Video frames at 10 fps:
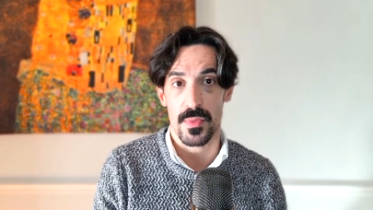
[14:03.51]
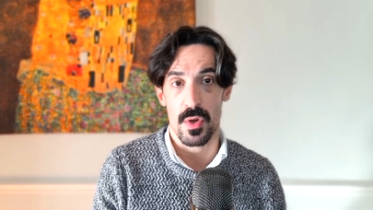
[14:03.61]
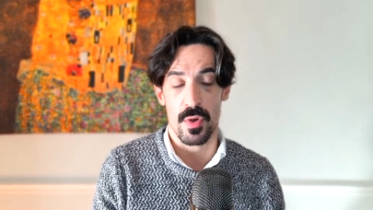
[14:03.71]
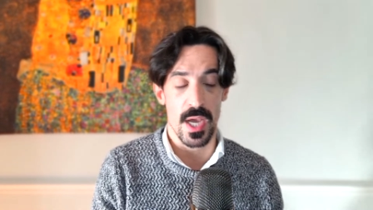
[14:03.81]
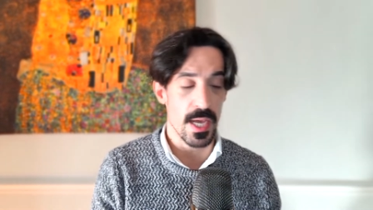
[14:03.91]

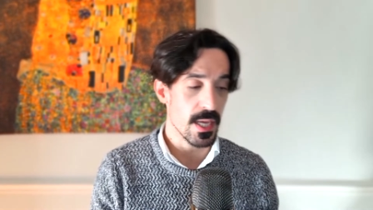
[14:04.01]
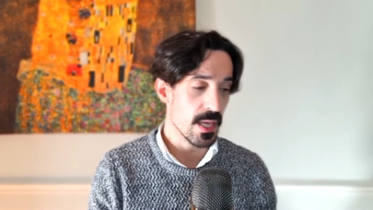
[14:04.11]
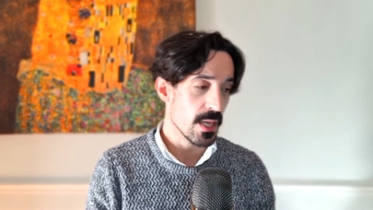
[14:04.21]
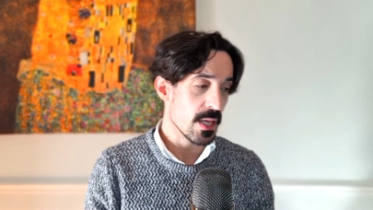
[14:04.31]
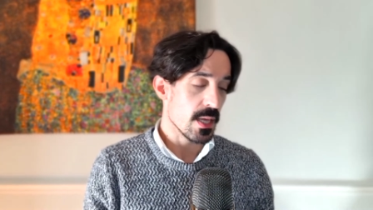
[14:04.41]
okay?
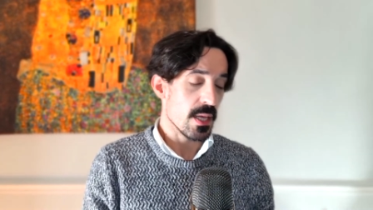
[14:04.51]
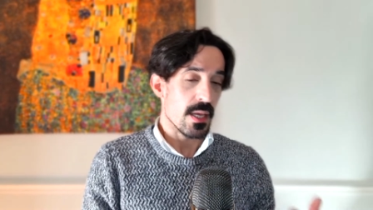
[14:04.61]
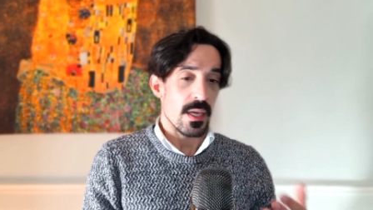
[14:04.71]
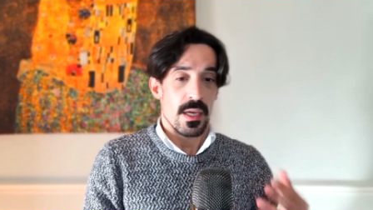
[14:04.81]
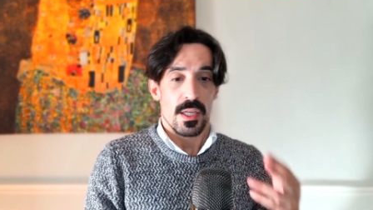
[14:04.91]

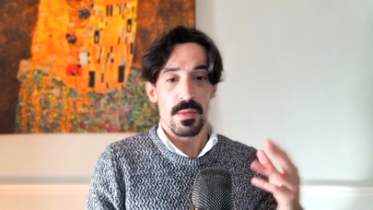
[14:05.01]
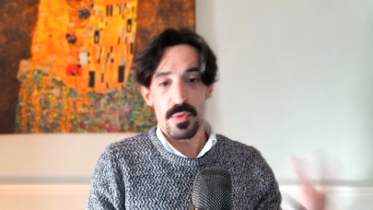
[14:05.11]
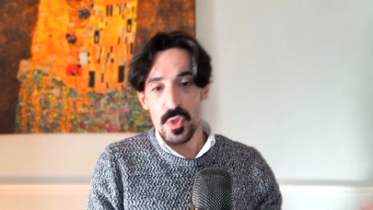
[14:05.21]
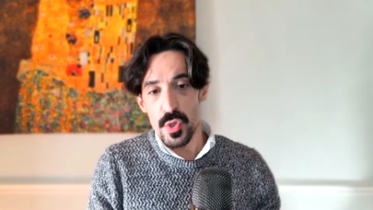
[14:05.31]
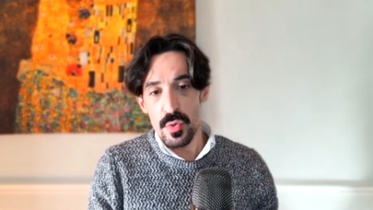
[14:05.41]

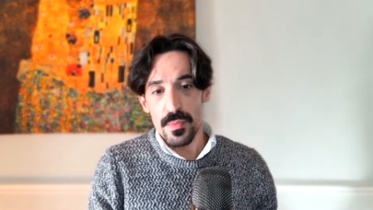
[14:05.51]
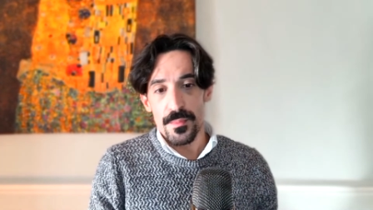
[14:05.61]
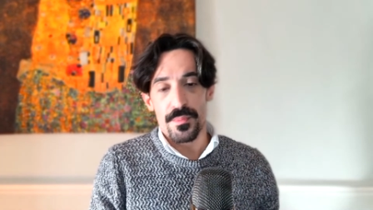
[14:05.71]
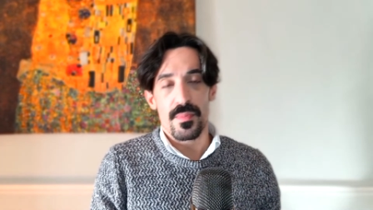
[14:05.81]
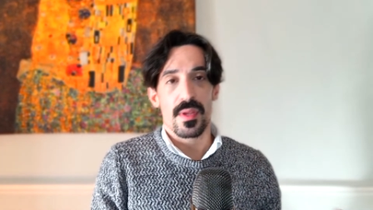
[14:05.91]
Number two,
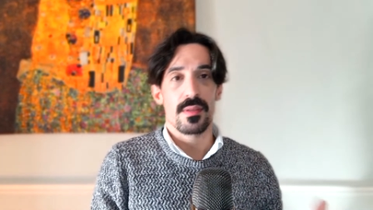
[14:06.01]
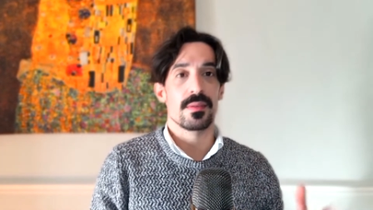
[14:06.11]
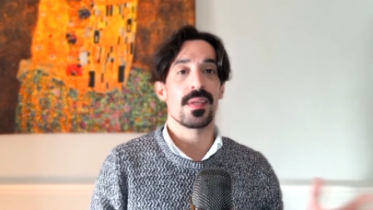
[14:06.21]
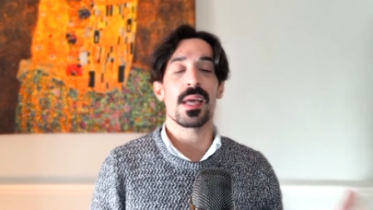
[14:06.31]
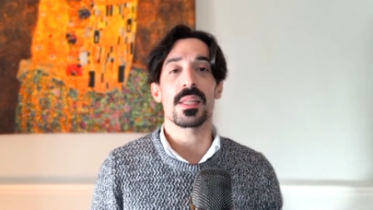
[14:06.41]

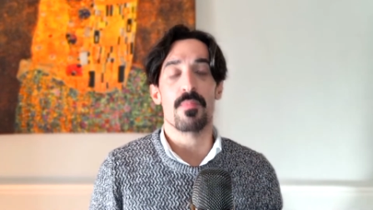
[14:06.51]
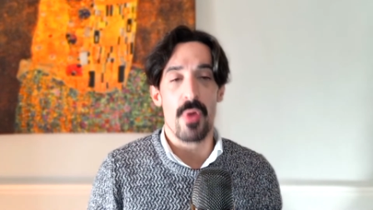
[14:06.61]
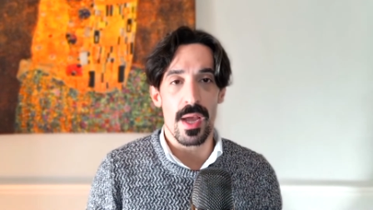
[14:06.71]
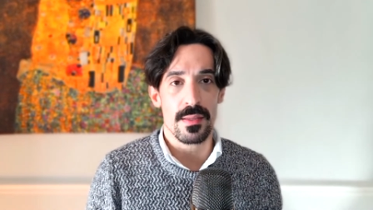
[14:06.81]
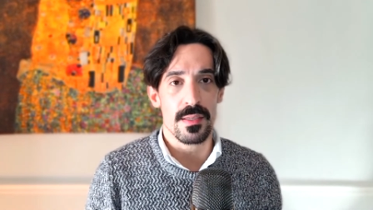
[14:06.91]
daily
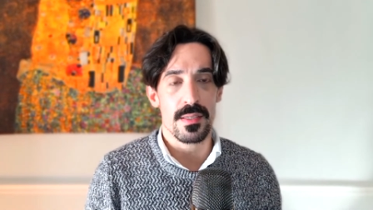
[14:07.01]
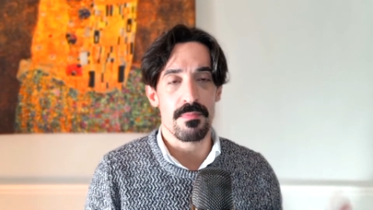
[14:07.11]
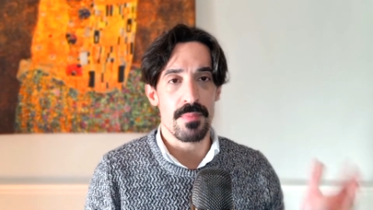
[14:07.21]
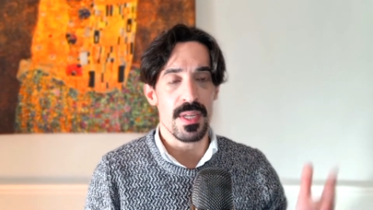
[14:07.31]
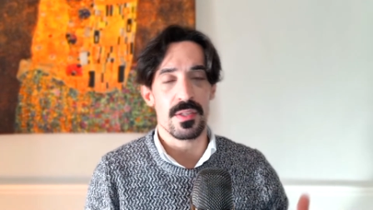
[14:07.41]
practice
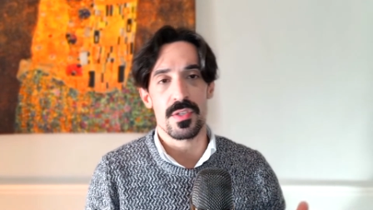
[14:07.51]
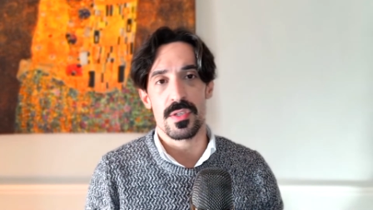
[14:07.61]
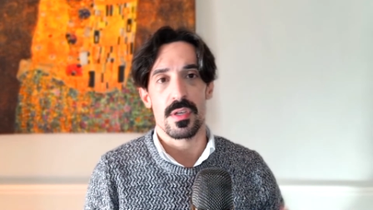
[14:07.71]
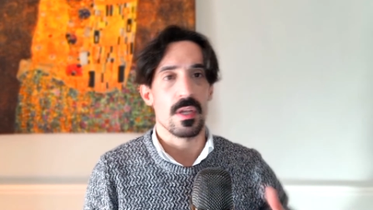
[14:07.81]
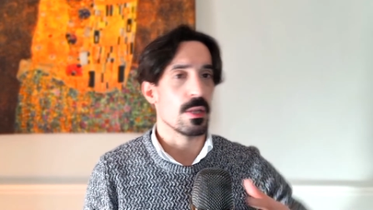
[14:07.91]

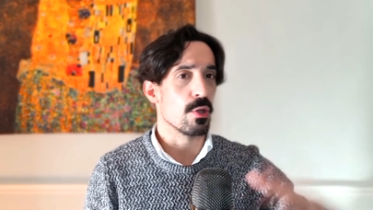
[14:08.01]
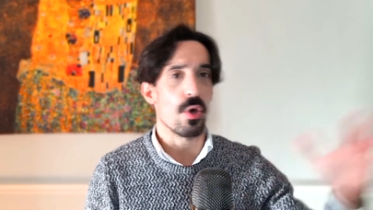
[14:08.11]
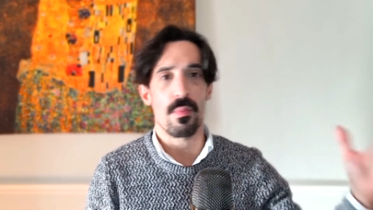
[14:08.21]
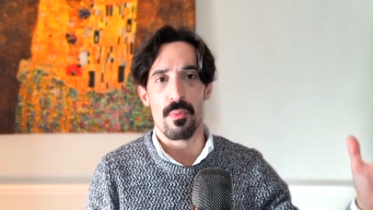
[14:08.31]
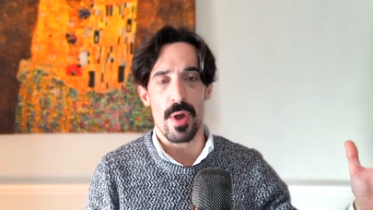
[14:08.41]
beats
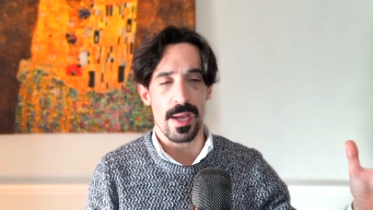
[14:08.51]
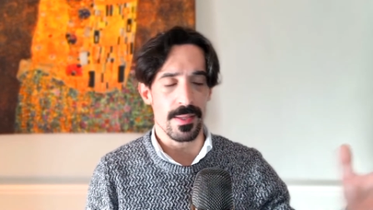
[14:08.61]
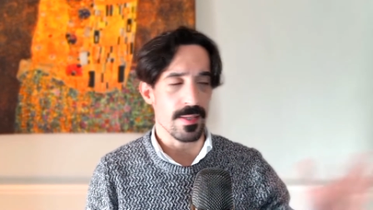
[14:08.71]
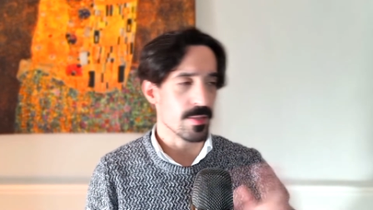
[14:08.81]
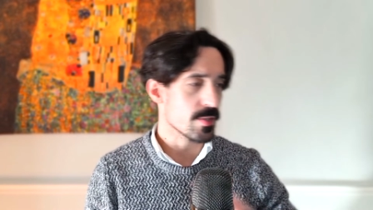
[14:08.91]
long
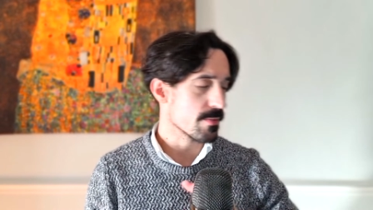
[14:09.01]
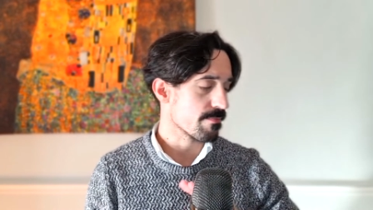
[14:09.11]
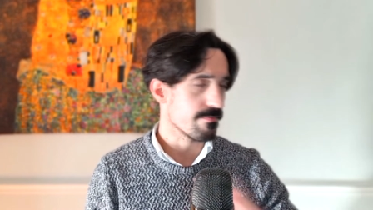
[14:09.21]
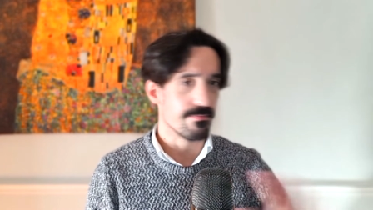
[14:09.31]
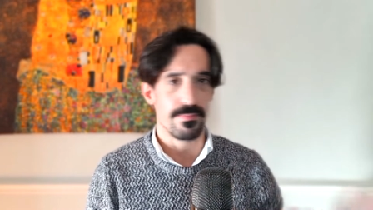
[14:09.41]
practice
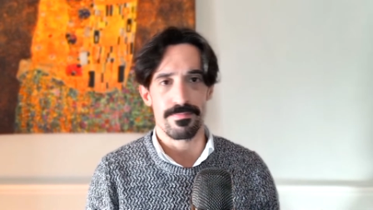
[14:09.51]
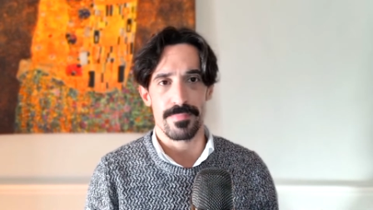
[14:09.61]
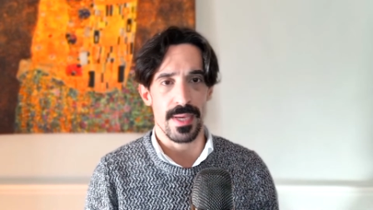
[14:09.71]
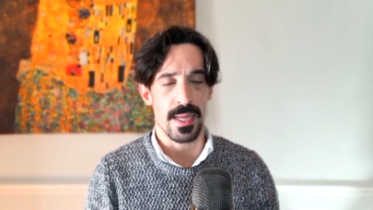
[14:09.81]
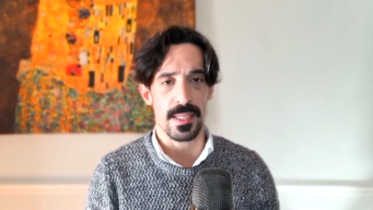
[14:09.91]

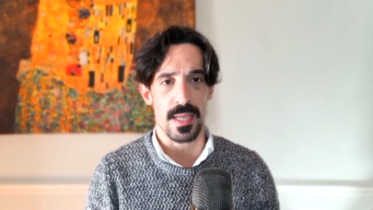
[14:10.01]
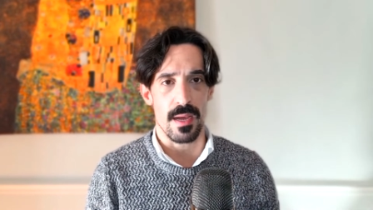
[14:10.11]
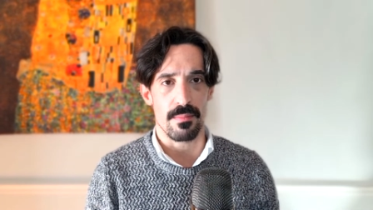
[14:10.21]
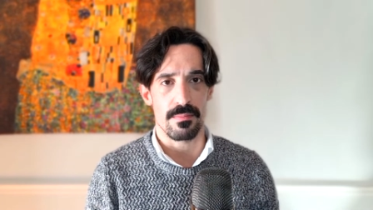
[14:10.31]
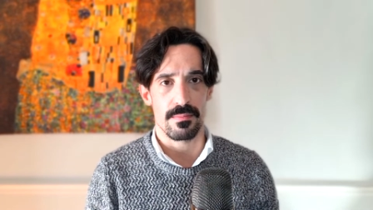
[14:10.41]

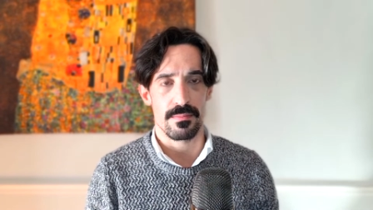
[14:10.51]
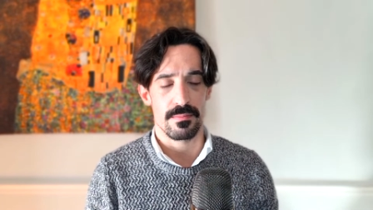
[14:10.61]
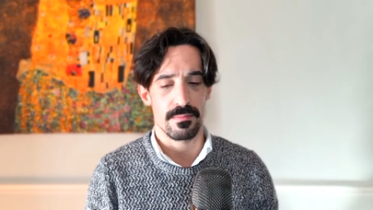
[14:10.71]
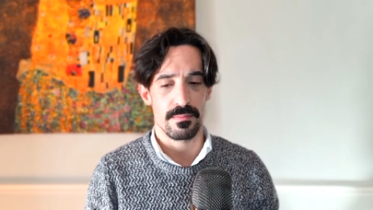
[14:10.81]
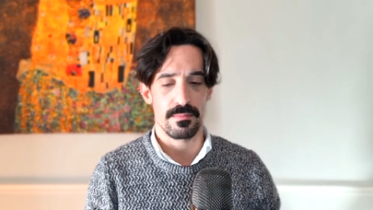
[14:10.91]
anytime.
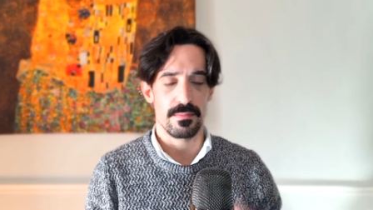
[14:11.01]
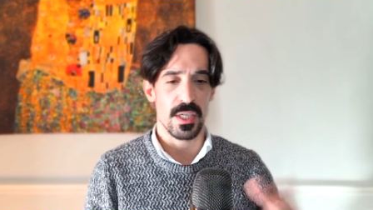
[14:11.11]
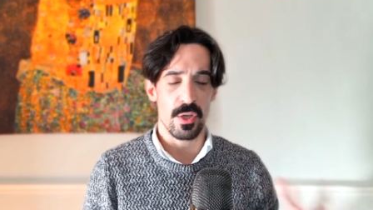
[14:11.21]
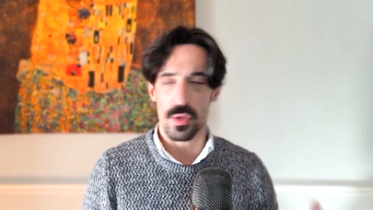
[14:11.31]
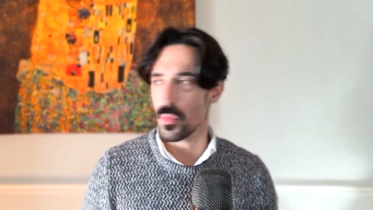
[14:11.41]

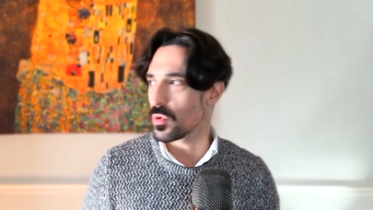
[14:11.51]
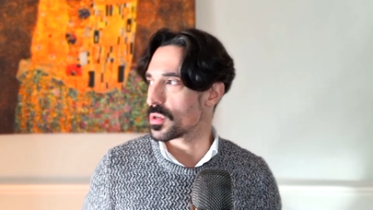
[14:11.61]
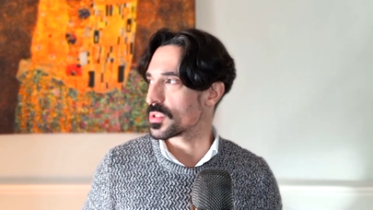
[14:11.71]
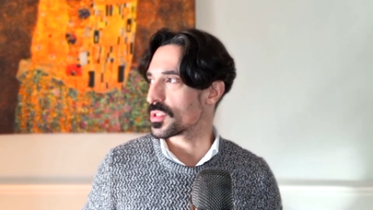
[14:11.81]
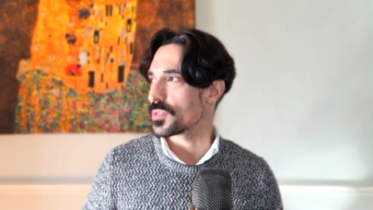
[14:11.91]
In other
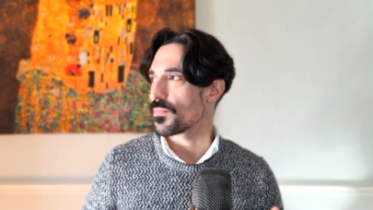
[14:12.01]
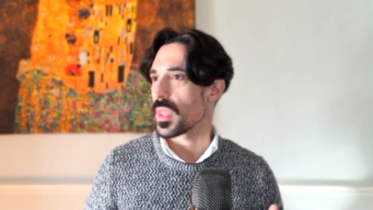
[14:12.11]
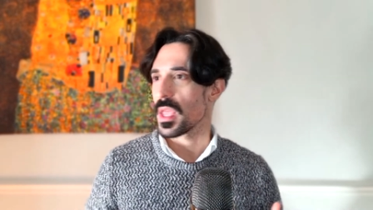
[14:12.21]
words,